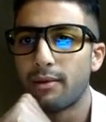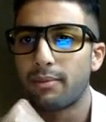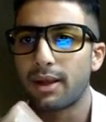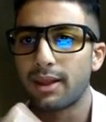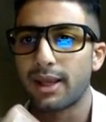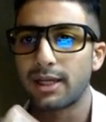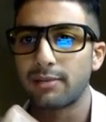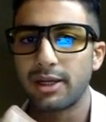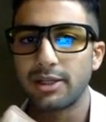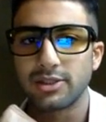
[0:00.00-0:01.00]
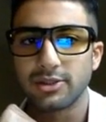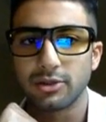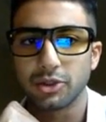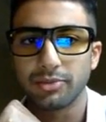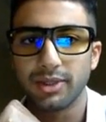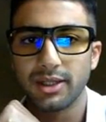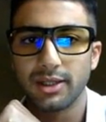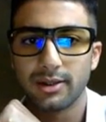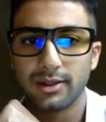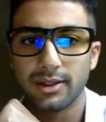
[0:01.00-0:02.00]
my landing page on social
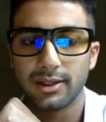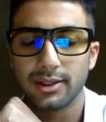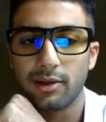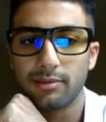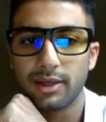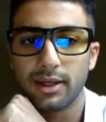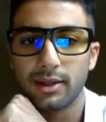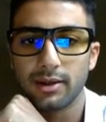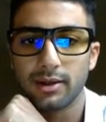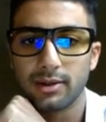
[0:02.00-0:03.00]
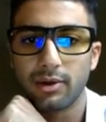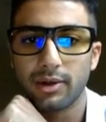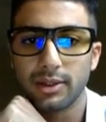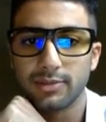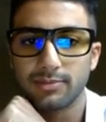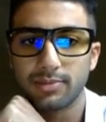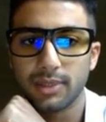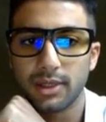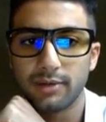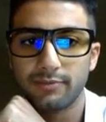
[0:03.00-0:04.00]
media, and you can tell them that, hey, look, go on these
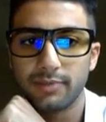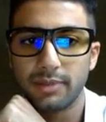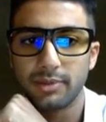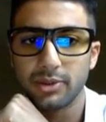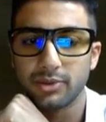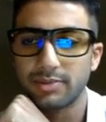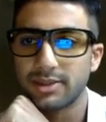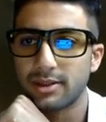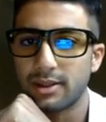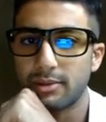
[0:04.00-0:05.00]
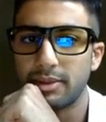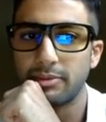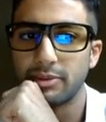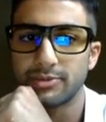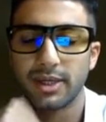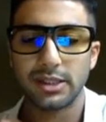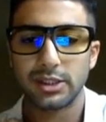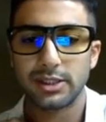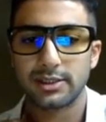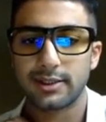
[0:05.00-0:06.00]
people's
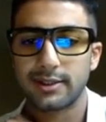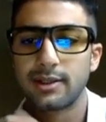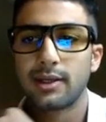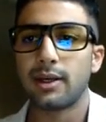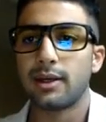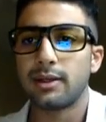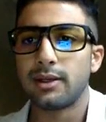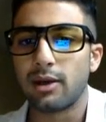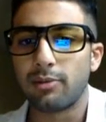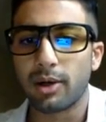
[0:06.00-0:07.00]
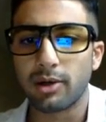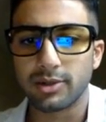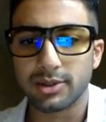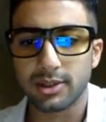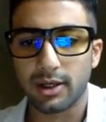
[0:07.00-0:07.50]
pages and post